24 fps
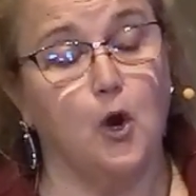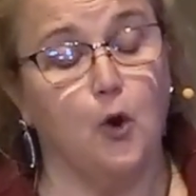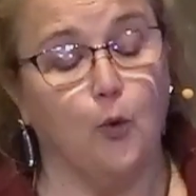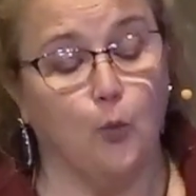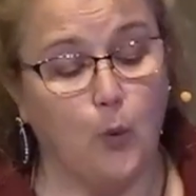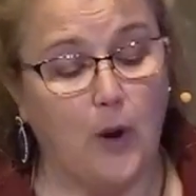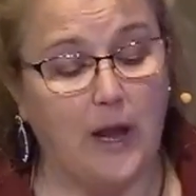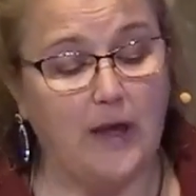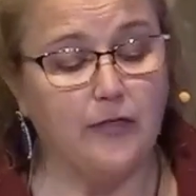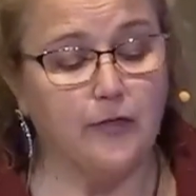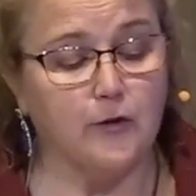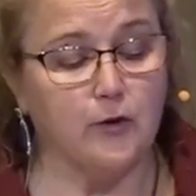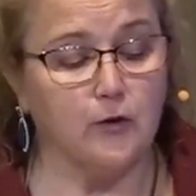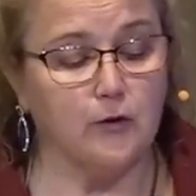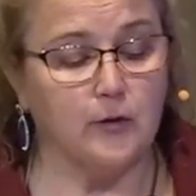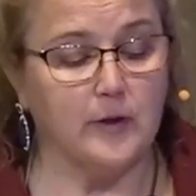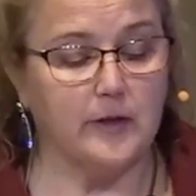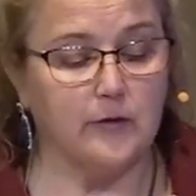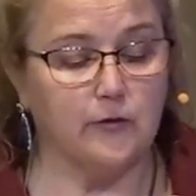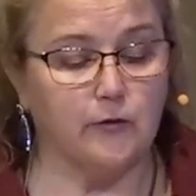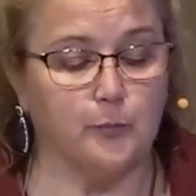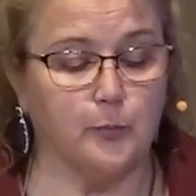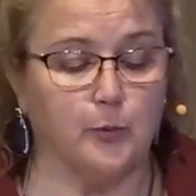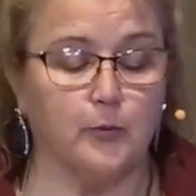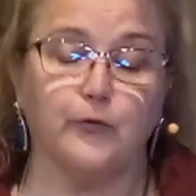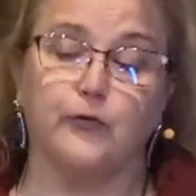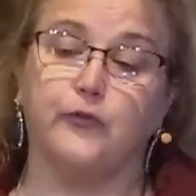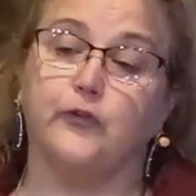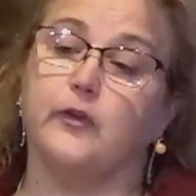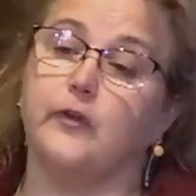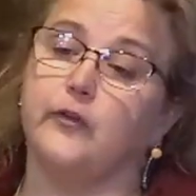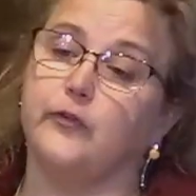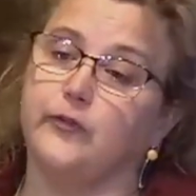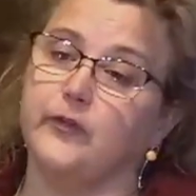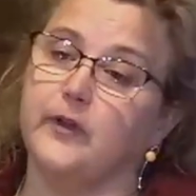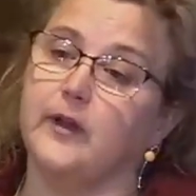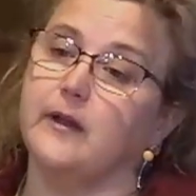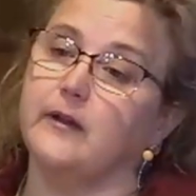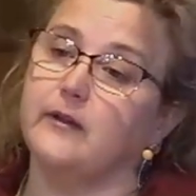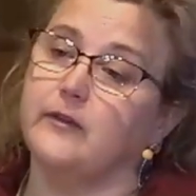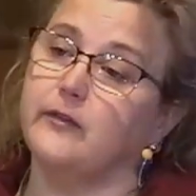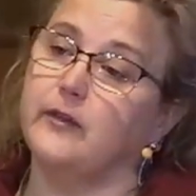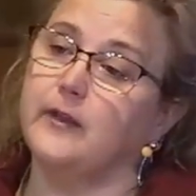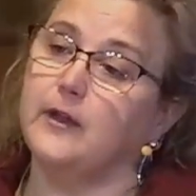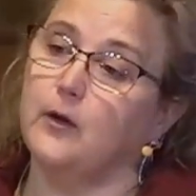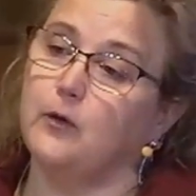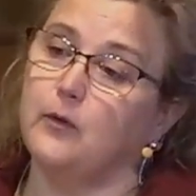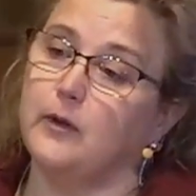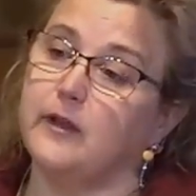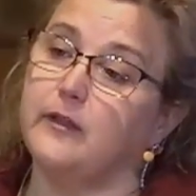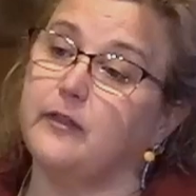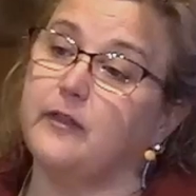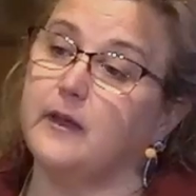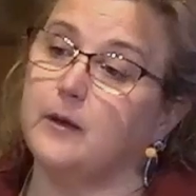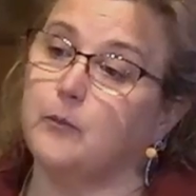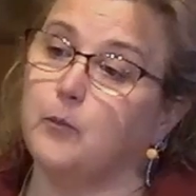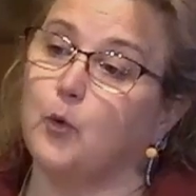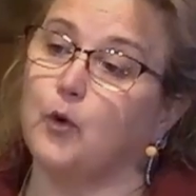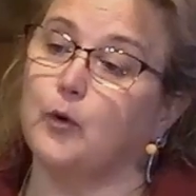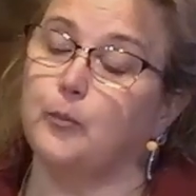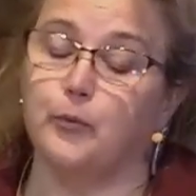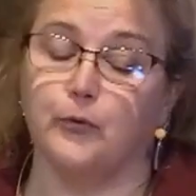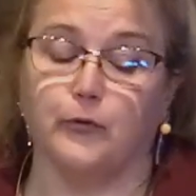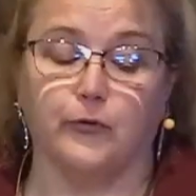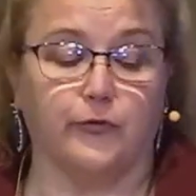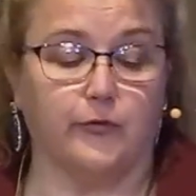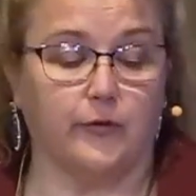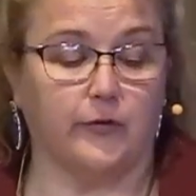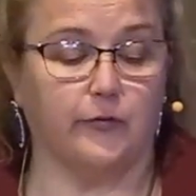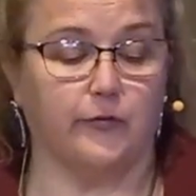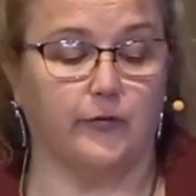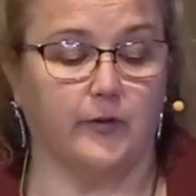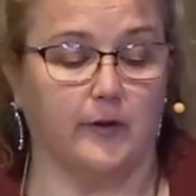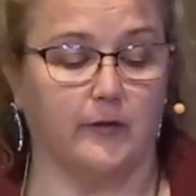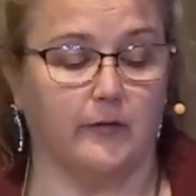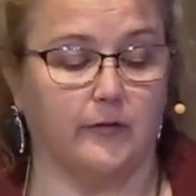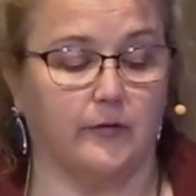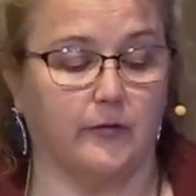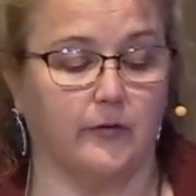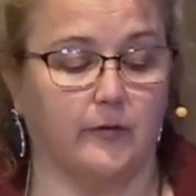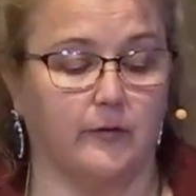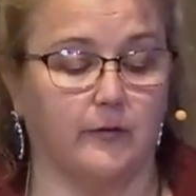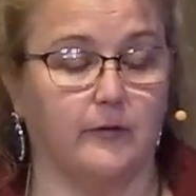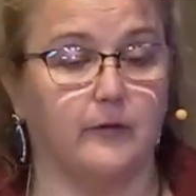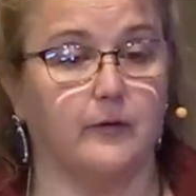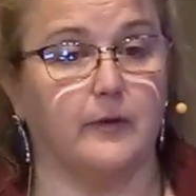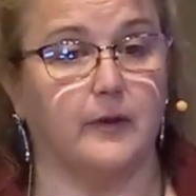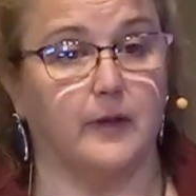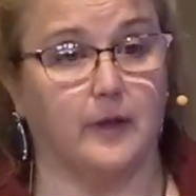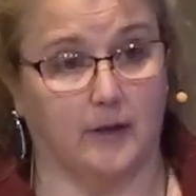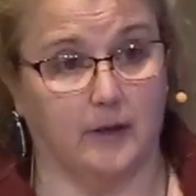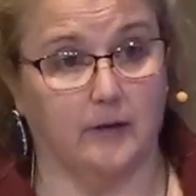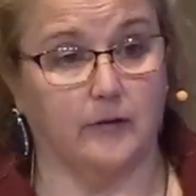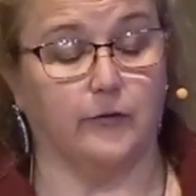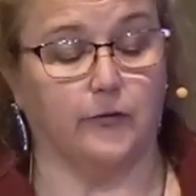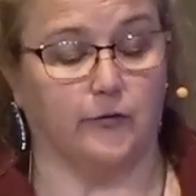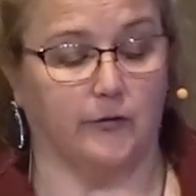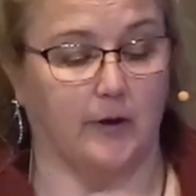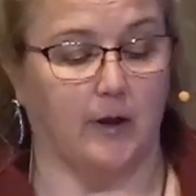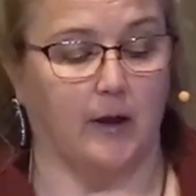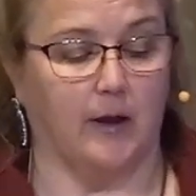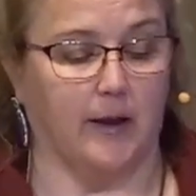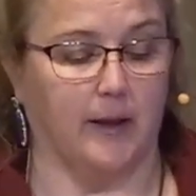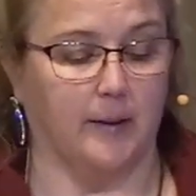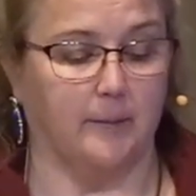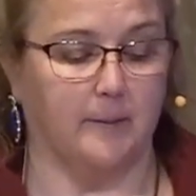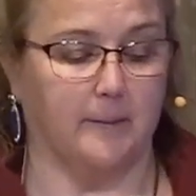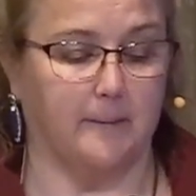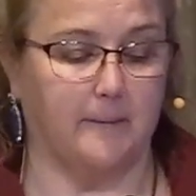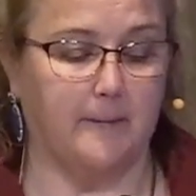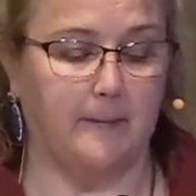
Weather is persistent. The only thing more persistent is time.